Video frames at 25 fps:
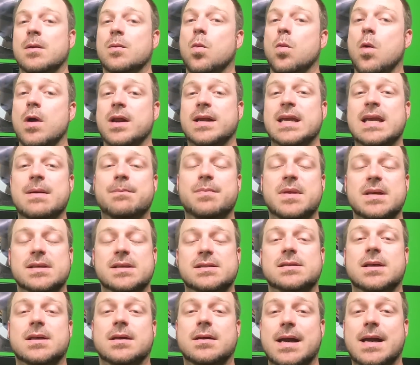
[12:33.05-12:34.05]
Want to keep
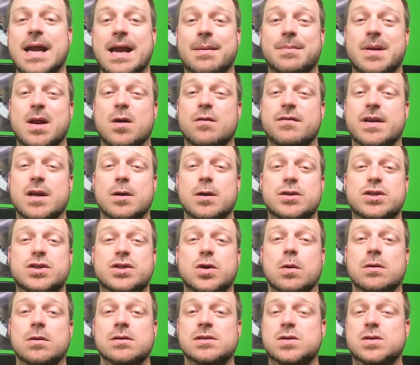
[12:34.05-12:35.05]
this amp dyno video
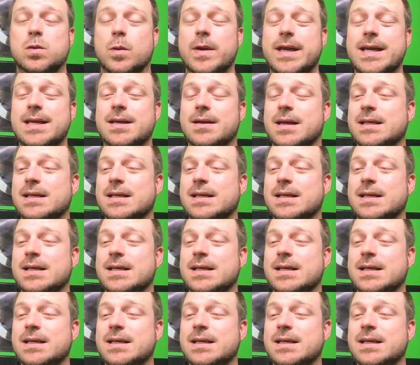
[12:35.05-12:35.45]
short and sweet.